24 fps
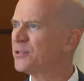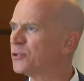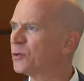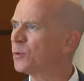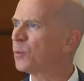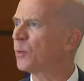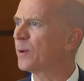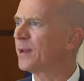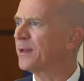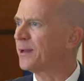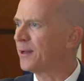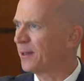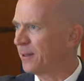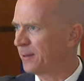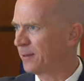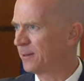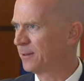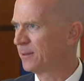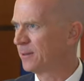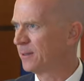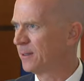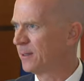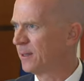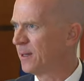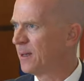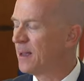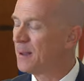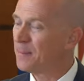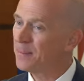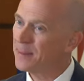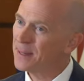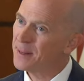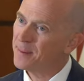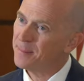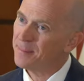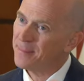your will.
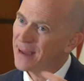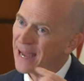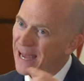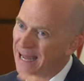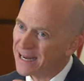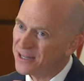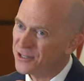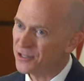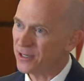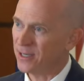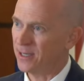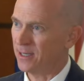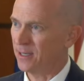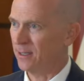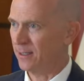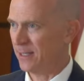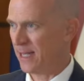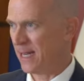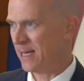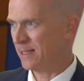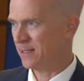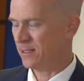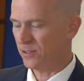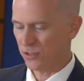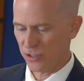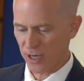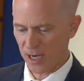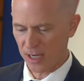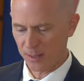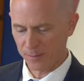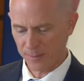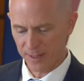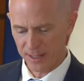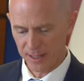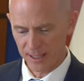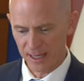But imagine, ladies and
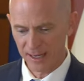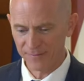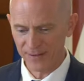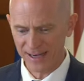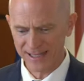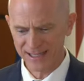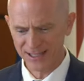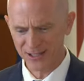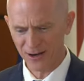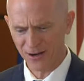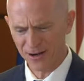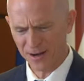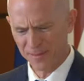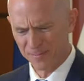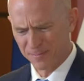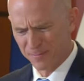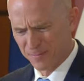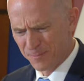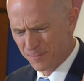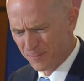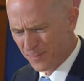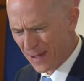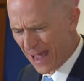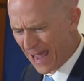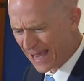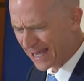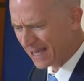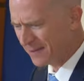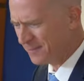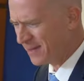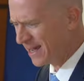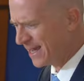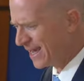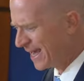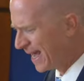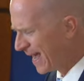gentlemen, if I started banging
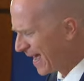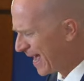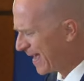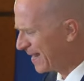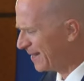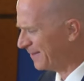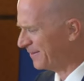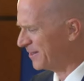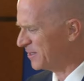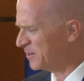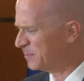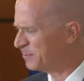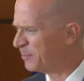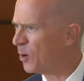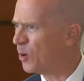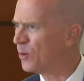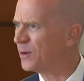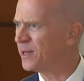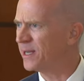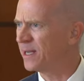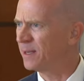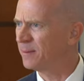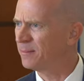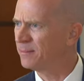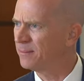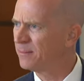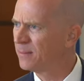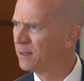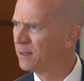my head on this podium